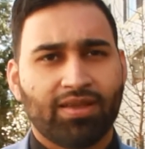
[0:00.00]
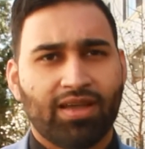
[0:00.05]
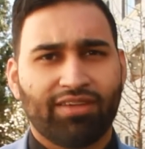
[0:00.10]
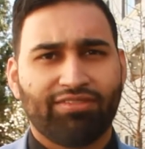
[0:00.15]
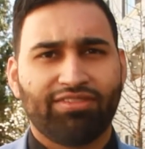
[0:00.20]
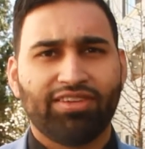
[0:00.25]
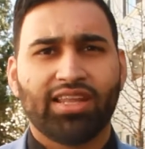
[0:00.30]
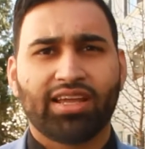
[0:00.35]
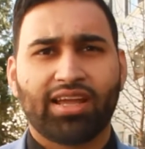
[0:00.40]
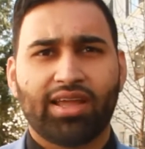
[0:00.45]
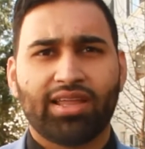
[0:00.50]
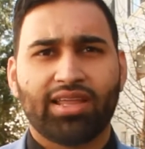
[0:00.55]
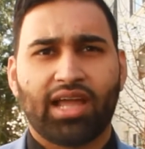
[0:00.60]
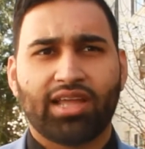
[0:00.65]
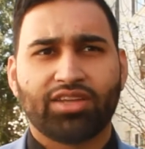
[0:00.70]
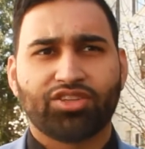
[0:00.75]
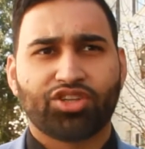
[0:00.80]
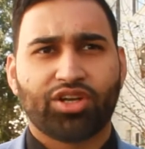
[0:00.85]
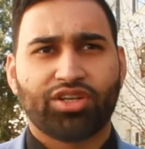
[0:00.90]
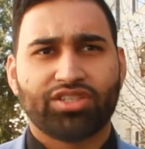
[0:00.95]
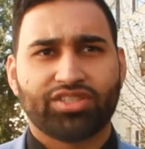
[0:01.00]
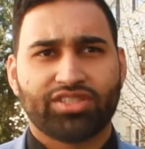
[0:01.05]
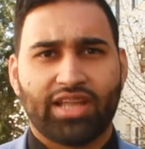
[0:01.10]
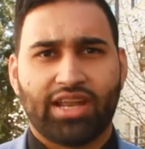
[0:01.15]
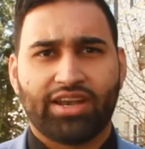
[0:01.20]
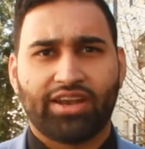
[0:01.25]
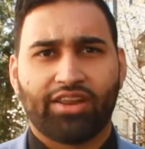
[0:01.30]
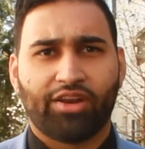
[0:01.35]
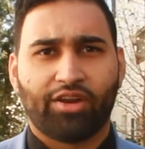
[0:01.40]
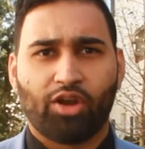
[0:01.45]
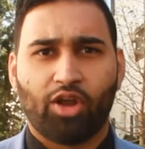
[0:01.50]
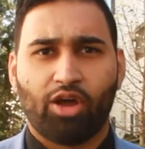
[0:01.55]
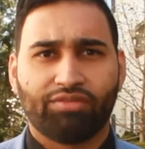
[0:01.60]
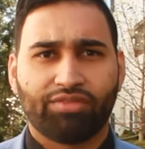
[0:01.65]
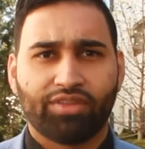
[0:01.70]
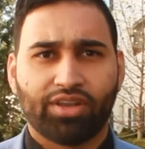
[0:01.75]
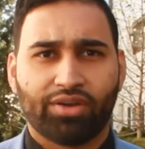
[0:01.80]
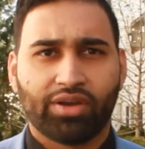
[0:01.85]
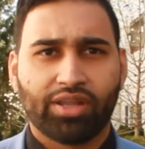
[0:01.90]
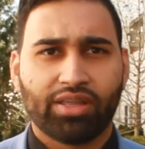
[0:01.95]
I feel like I, I should have just ended it
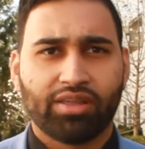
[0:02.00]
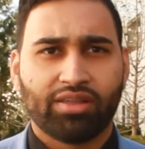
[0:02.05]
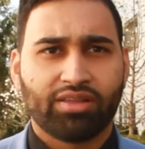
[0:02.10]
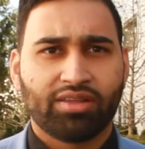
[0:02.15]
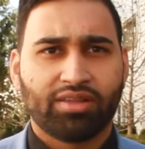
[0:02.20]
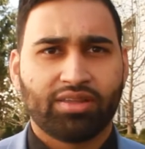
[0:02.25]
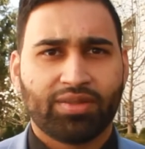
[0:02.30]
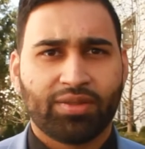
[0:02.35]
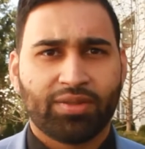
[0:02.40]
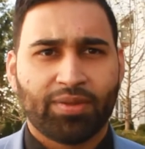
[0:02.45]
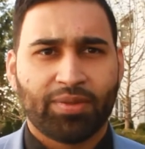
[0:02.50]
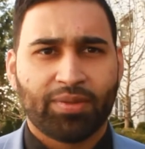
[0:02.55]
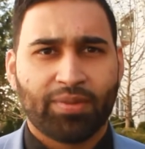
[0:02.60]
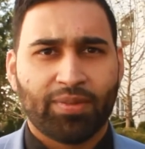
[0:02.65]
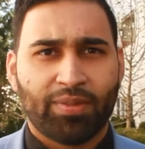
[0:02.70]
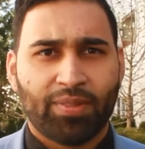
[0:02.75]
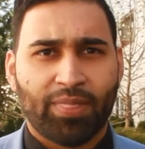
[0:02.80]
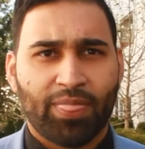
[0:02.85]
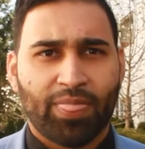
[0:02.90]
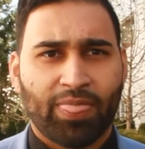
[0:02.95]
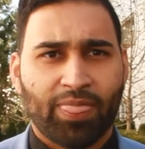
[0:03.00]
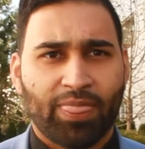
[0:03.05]
off there, right? Yeah, I mean, that was a